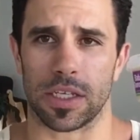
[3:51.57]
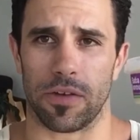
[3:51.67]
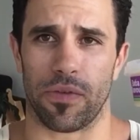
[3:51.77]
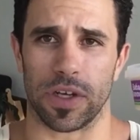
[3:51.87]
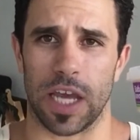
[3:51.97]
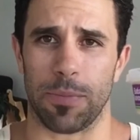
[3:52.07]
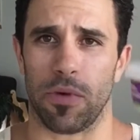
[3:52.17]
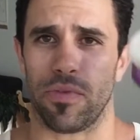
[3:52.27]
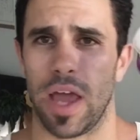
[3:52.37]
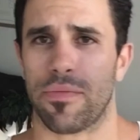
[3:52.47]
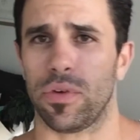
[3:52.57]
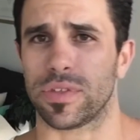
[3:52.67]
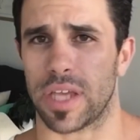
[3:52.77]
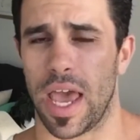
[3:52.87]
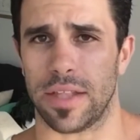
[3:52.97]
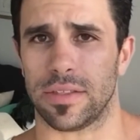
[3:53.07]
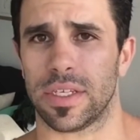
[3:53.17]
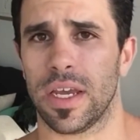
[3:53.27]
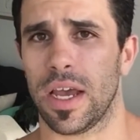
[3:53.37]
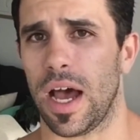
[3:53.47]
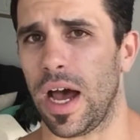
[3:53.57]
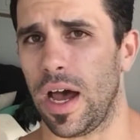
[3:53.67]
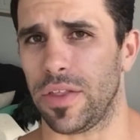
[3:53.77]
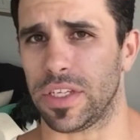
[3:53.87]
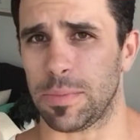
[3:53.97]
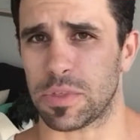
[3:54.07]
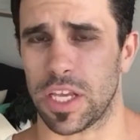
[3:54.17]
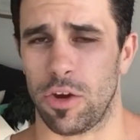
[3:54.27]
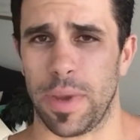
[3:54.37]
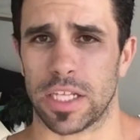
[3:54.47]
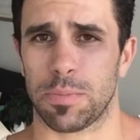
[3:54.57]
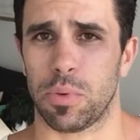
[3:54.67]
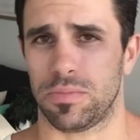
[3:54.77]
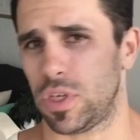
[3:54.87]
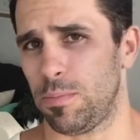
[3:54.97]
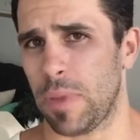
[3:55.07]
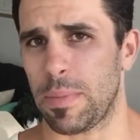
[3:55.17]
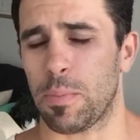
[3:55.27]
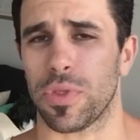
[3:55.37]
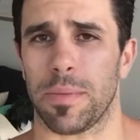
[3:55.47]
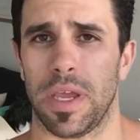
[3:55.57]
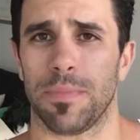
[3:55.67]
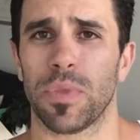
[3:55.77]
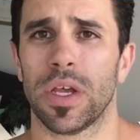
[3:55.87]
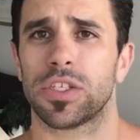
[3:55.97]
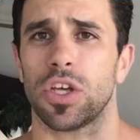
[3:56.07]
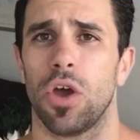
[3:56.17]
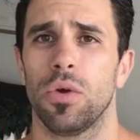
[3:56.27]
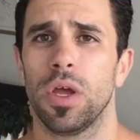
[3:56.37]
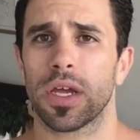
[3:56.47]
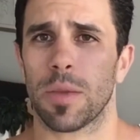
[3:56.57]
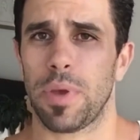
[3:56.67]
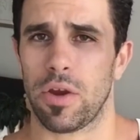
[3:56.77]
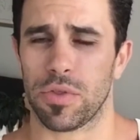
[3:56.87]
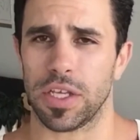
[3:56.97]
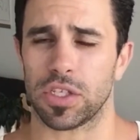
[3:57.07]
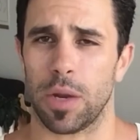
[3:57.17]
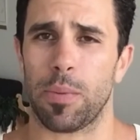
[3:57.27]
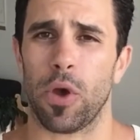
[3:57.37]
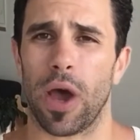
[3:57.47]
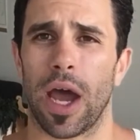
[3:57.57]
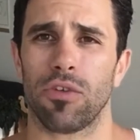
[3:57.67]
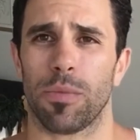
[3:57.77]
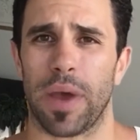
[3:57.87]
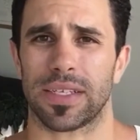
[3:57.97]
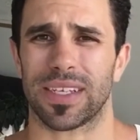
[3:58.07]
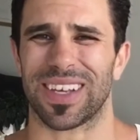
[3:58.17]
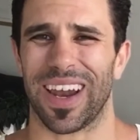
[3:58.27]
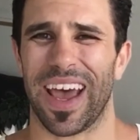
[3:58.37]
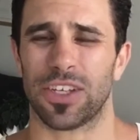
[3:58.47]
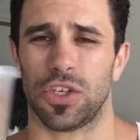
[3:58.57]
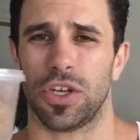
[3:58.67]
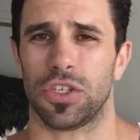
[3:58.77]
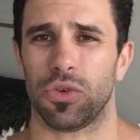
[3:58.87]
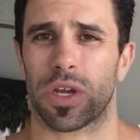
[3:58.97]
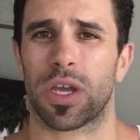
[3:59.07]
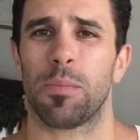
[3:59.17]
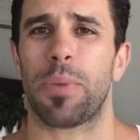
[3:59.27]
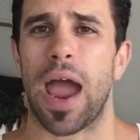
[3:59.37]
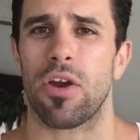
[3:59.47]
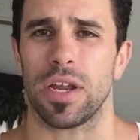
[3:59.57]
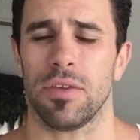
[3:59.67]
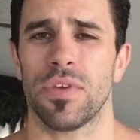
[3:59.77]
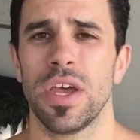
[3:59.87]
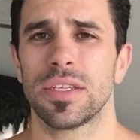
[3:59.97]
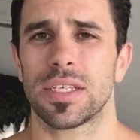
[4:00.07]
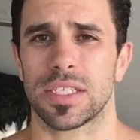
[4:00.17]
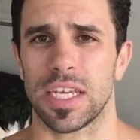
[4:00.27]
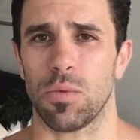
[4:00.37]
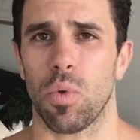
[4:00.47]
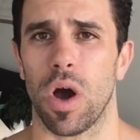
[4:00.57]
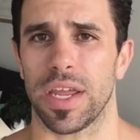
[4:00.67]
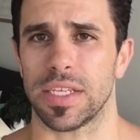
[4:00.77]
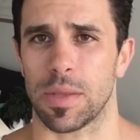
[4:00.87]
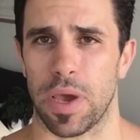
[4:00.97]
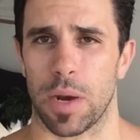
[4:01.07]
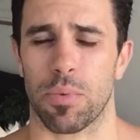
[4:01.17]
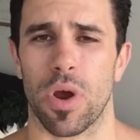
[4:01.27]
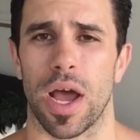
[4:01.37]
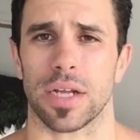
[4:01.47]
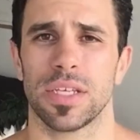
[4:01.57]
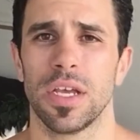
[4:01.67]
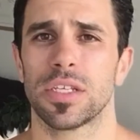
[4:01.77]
So for example, falafels and the dips that you're about to maybe put them in. So comparing things on a per 100 basis allows you to do a comparative to see what is the better product.